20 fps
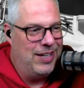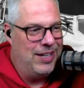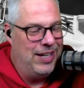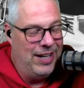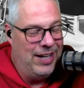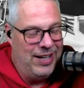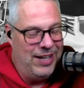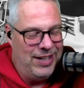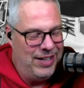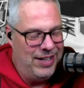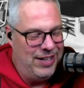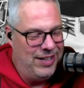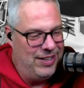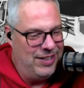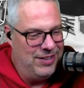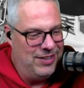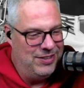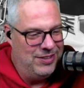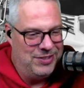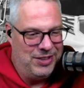It
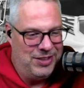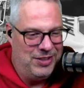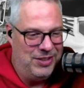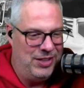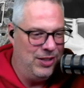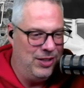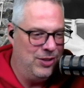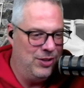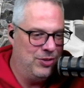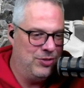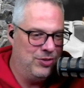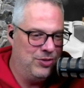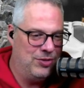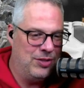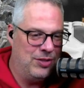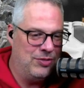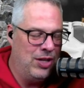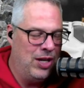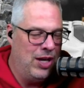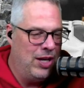is. They're just,
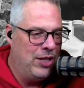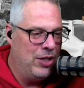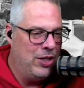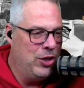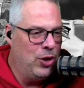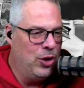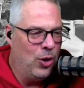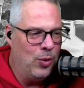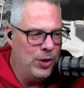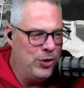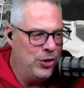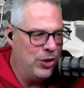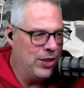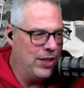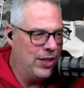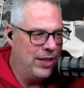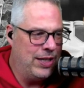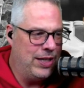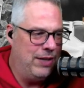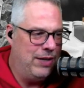because you know what you're
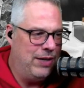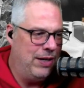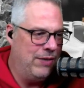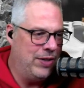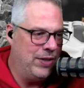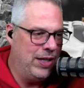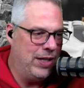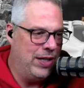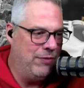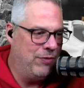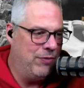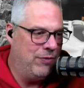going to get every night from